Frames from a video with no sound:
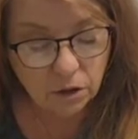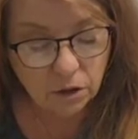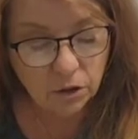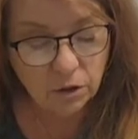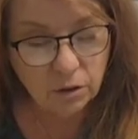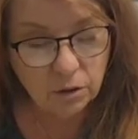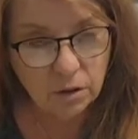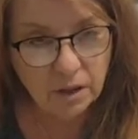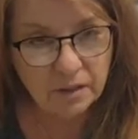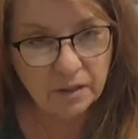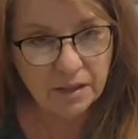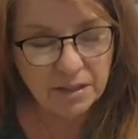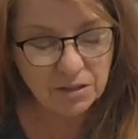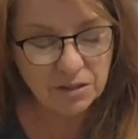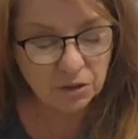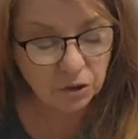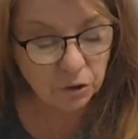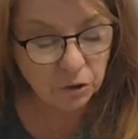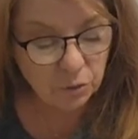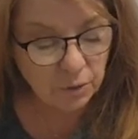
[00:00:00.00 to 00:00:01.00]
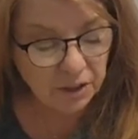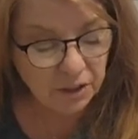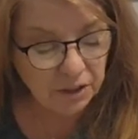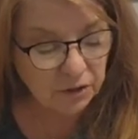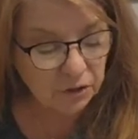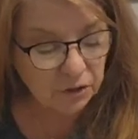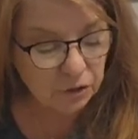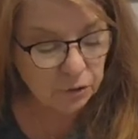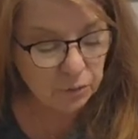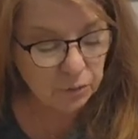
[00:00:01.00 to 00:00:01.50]
think it's Irwin or
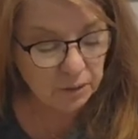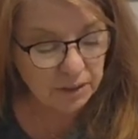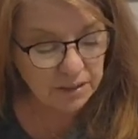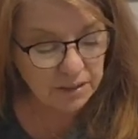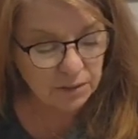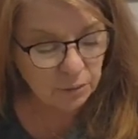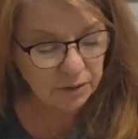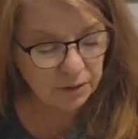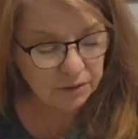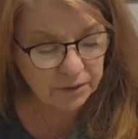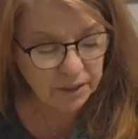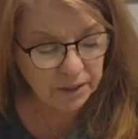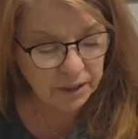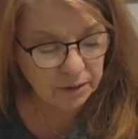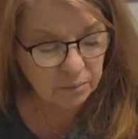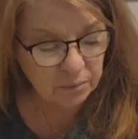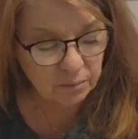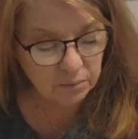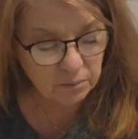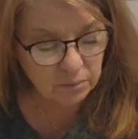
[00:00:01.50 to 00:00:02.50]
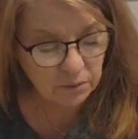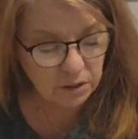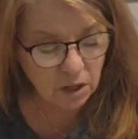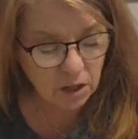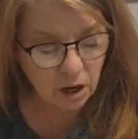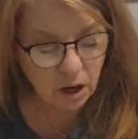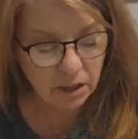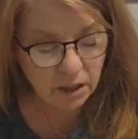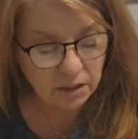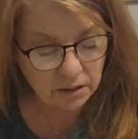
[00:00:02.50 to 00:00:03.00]
Ewan. It's a weird name.
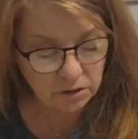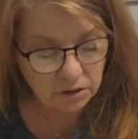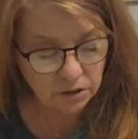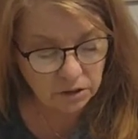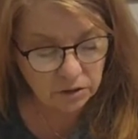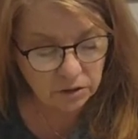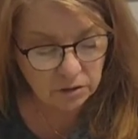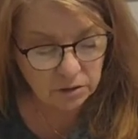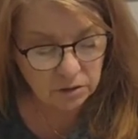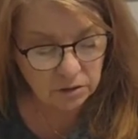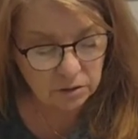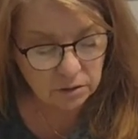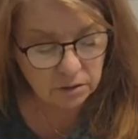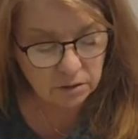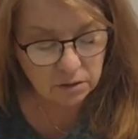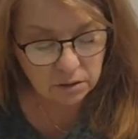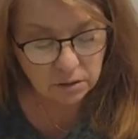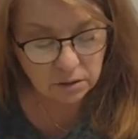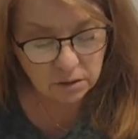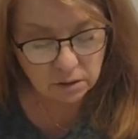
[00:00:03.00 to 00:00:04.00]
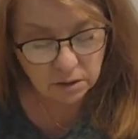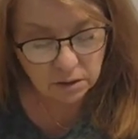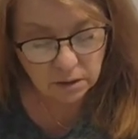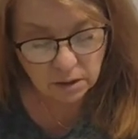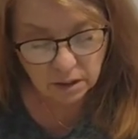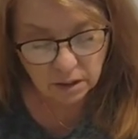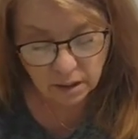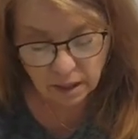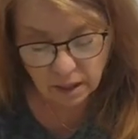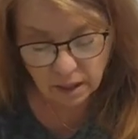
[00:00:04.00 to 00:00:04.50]
Cottage,
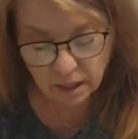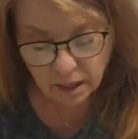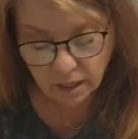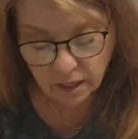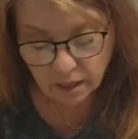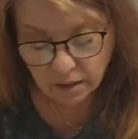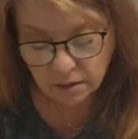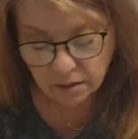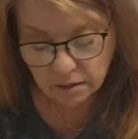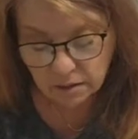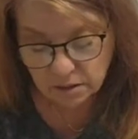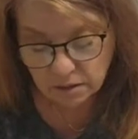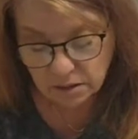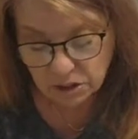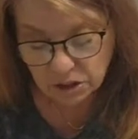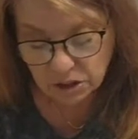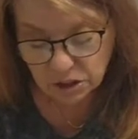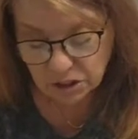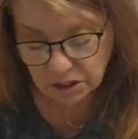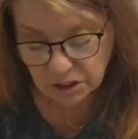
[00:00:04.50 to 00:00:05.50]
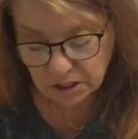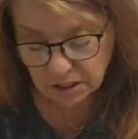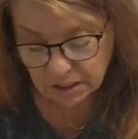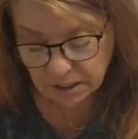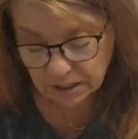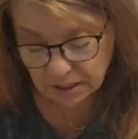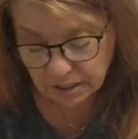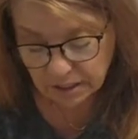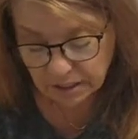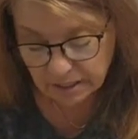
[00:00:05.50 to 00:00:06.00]
and
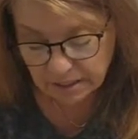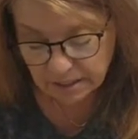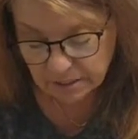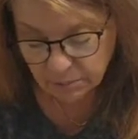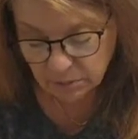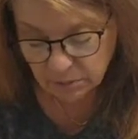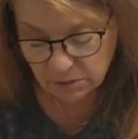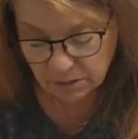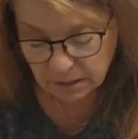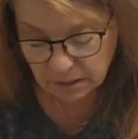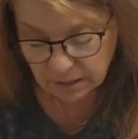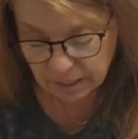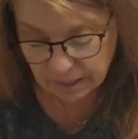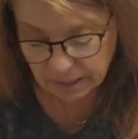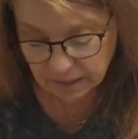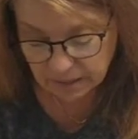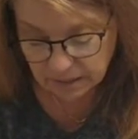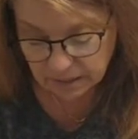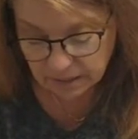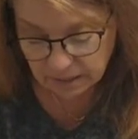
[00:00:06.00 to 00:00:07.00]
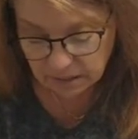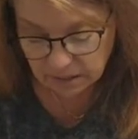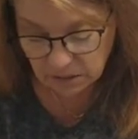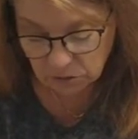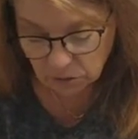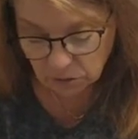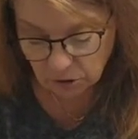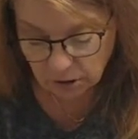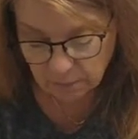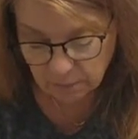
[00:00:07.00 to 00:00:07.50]
it's mostly an antique
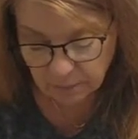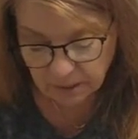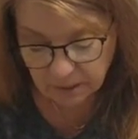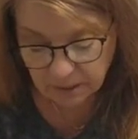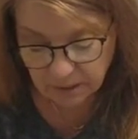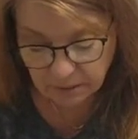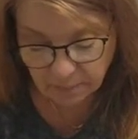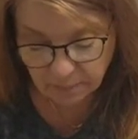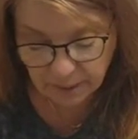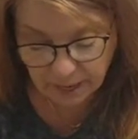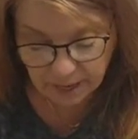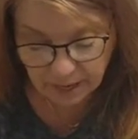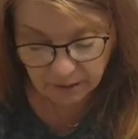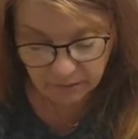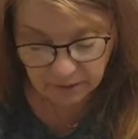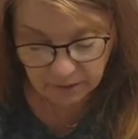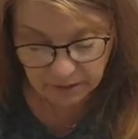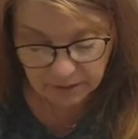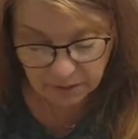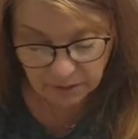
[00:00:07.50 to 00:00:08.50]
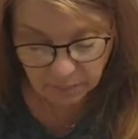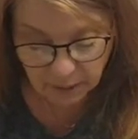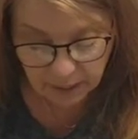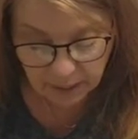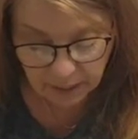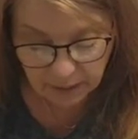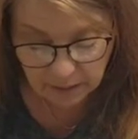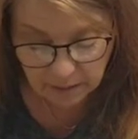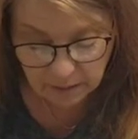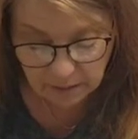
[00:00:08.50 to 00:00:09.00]
store, but the back of it is
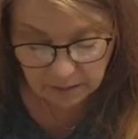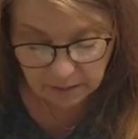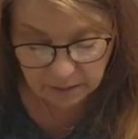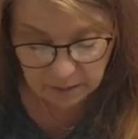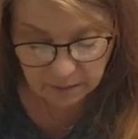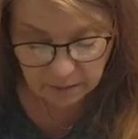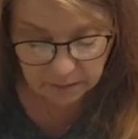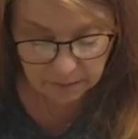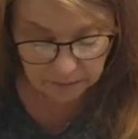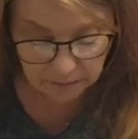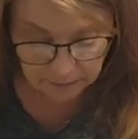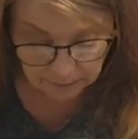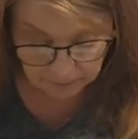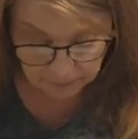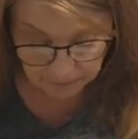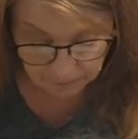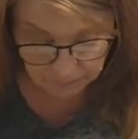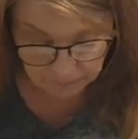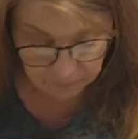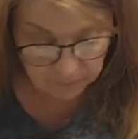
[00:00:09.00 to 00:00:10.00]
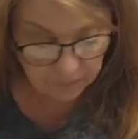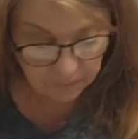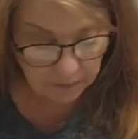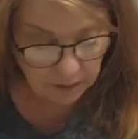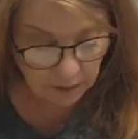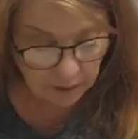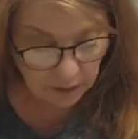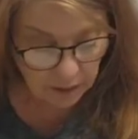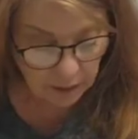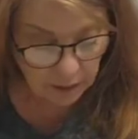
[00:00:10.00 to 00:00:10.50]
paints,
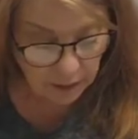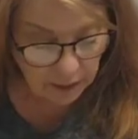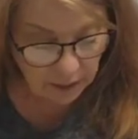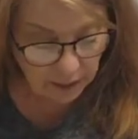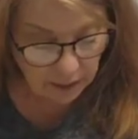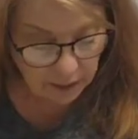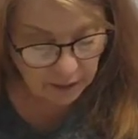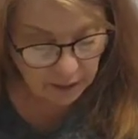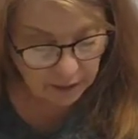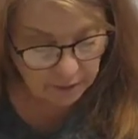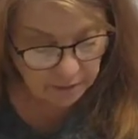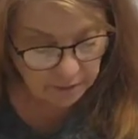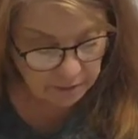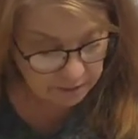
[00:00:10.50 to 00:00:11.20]
and